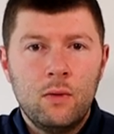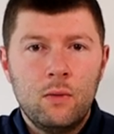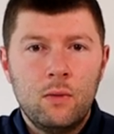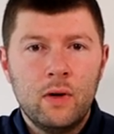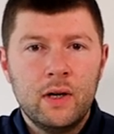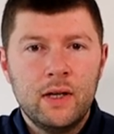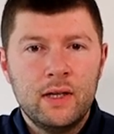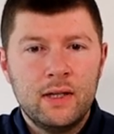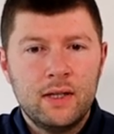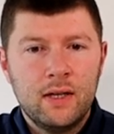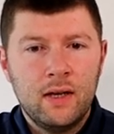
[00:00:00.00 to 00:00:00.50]

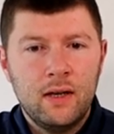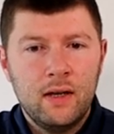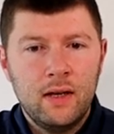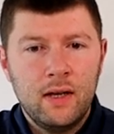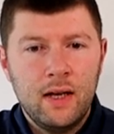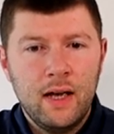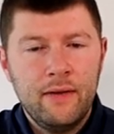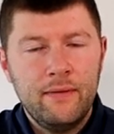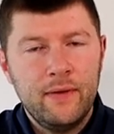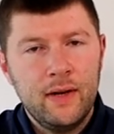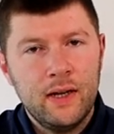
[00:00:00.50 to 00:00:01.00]
what is
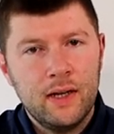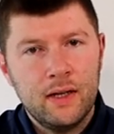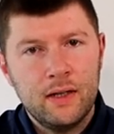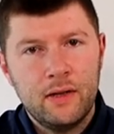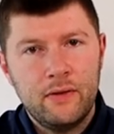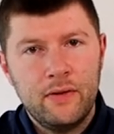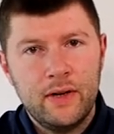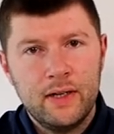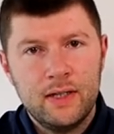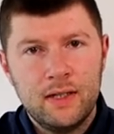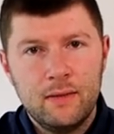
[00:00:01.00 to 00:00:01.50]
heavily
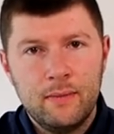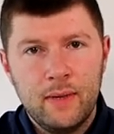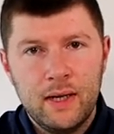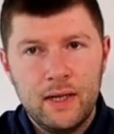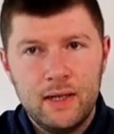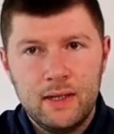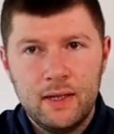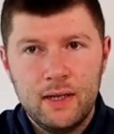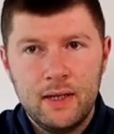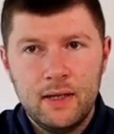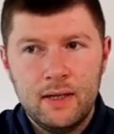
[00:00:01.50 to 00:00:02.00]

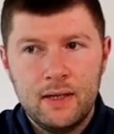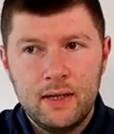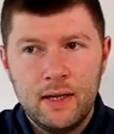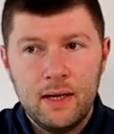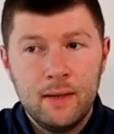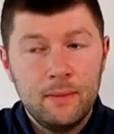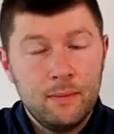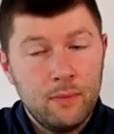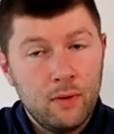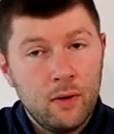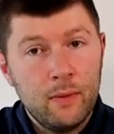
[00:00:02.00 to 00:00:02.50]
underestimated,
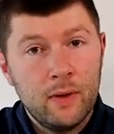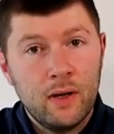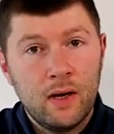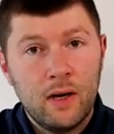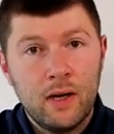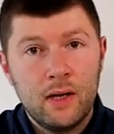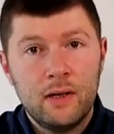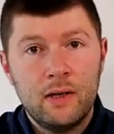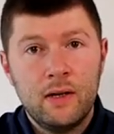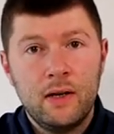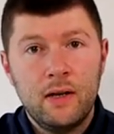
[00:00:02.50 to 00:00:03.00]
and probably
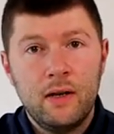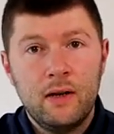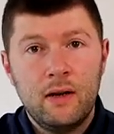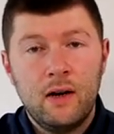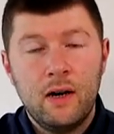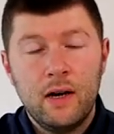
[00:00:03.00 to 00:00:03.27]
I, under,